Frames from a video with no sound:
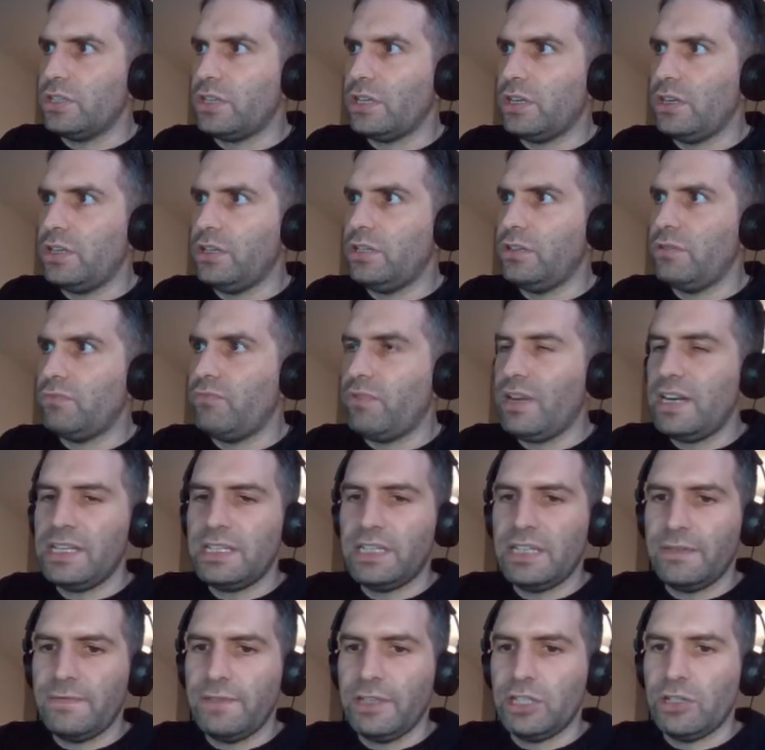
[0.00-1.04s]
turn
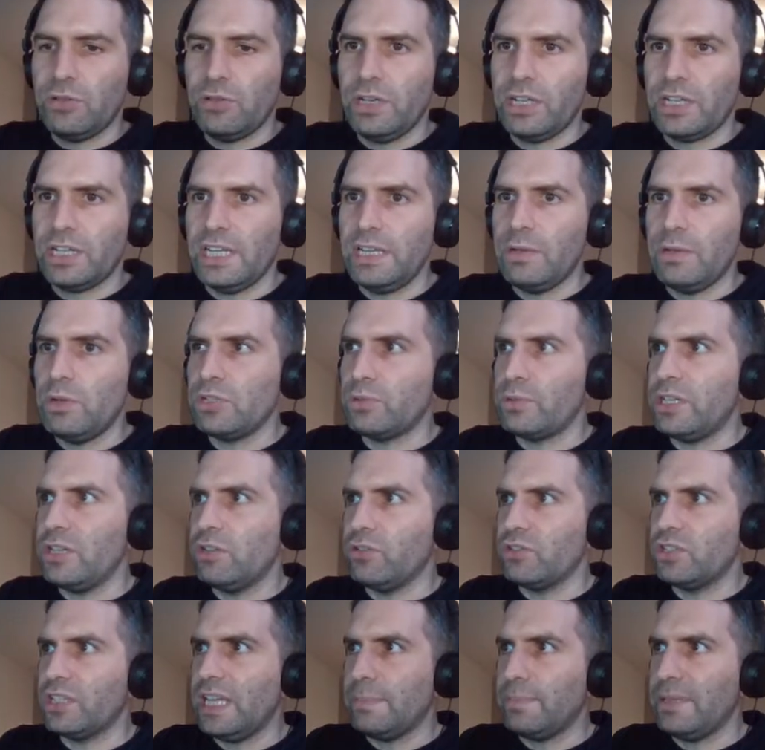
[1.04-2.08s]
relatively quickly once we get
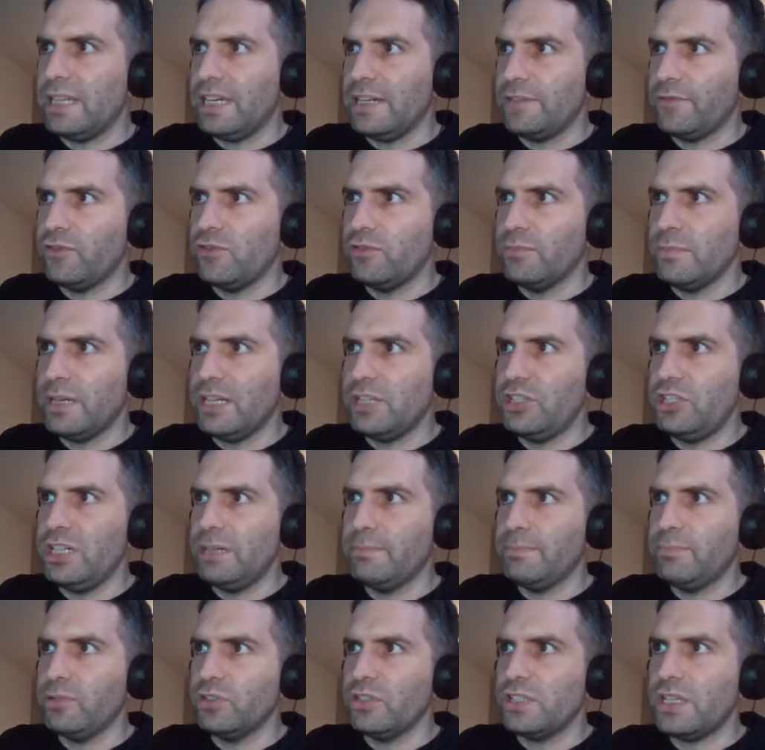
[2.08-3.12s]
onto that platform and
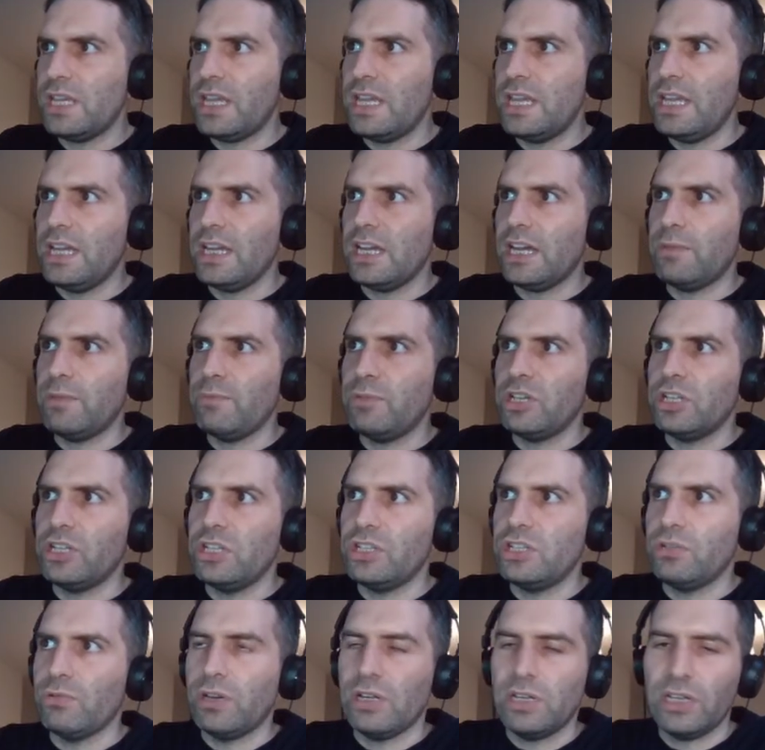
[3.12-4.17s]
jump onto here, and we're going to
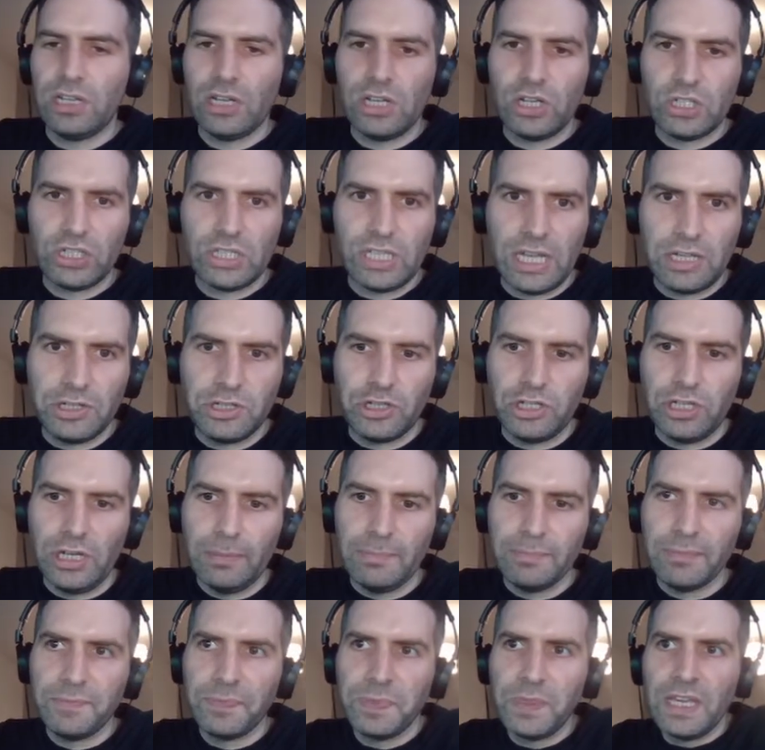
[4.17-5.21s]
do our last edge jump.
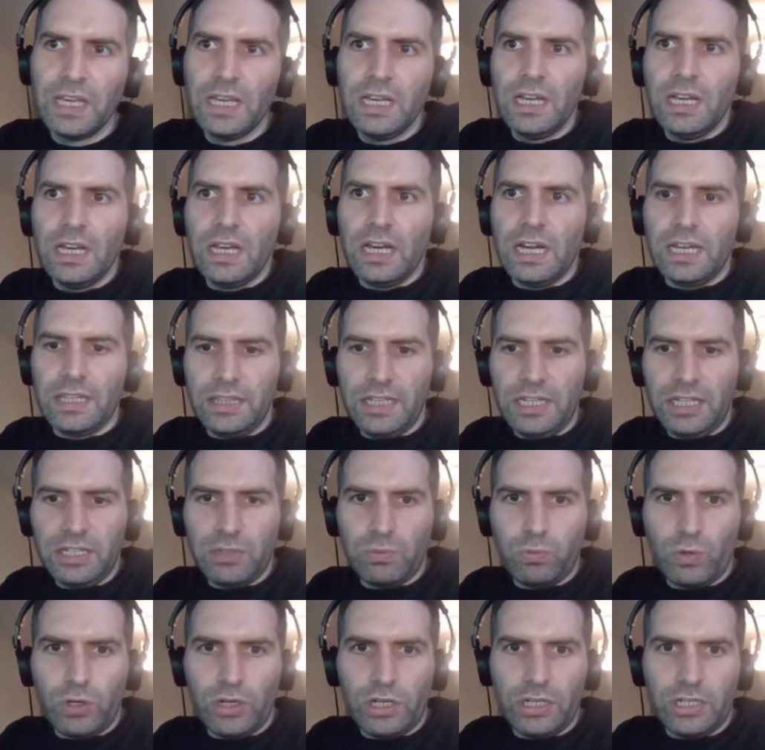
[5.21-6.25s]
And this
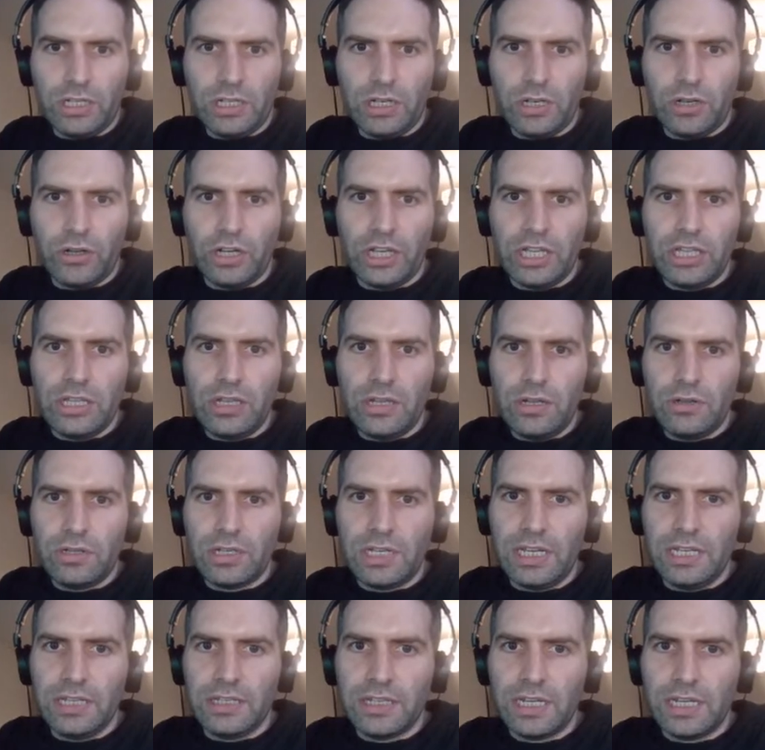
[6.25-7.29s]
one I
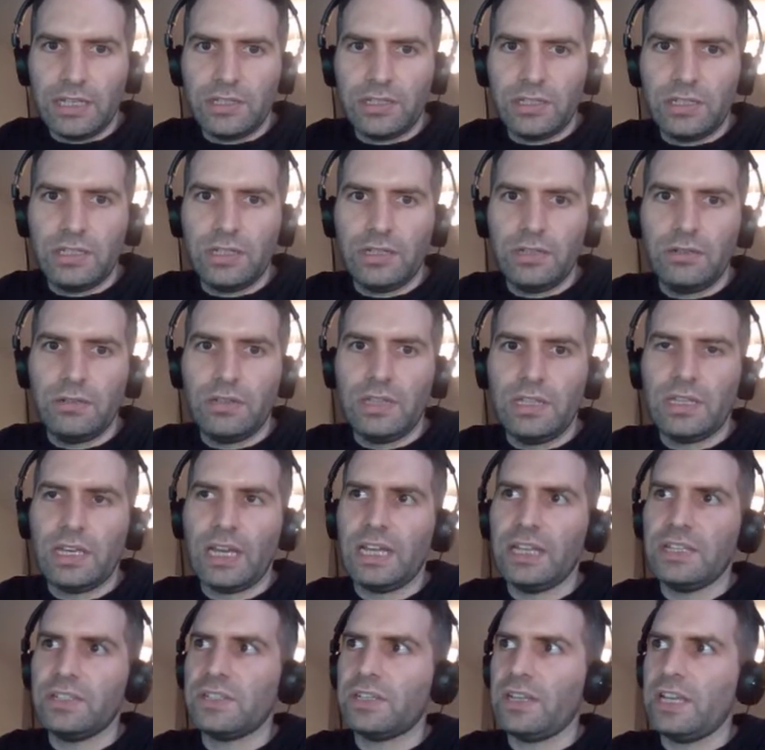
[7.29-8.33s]
usually tend to do
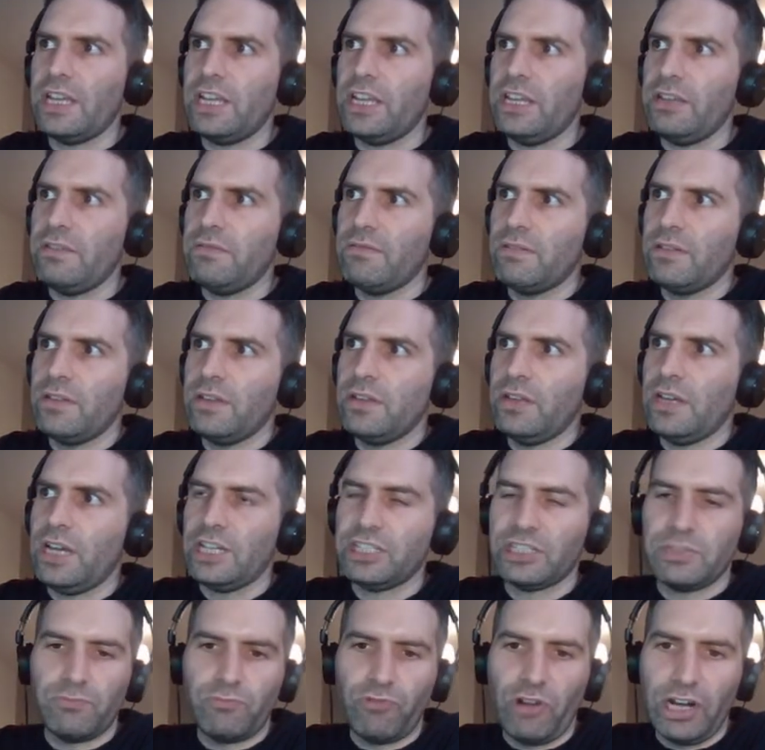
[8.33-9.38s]
as
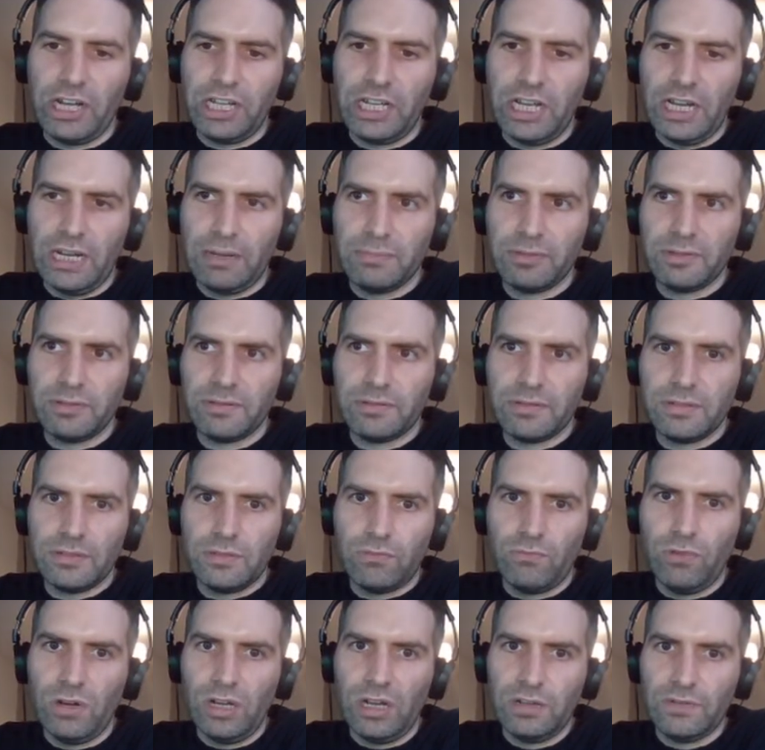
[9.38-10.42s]
I'm running up
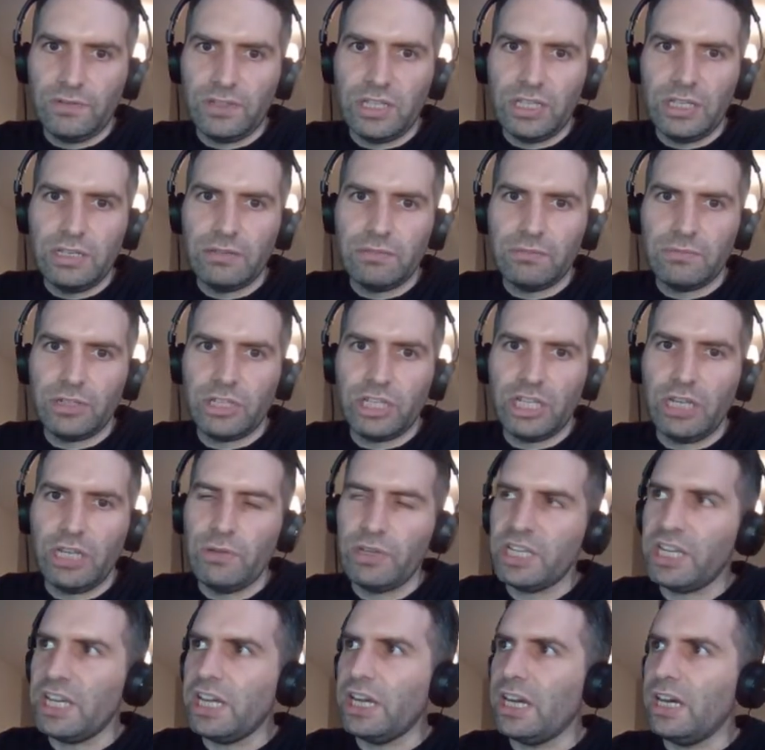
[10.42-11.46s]
rather than
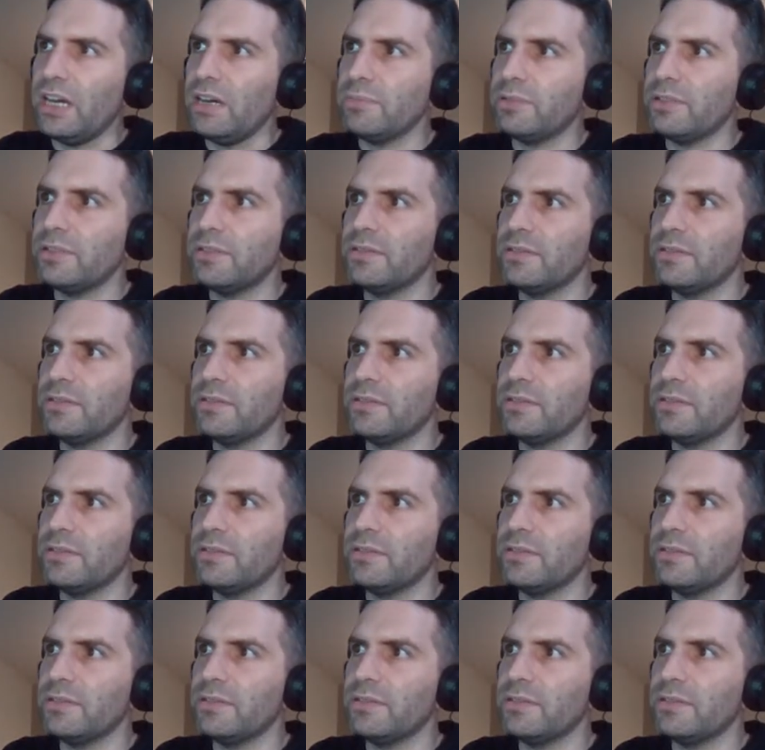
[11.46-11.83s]
queuing it up.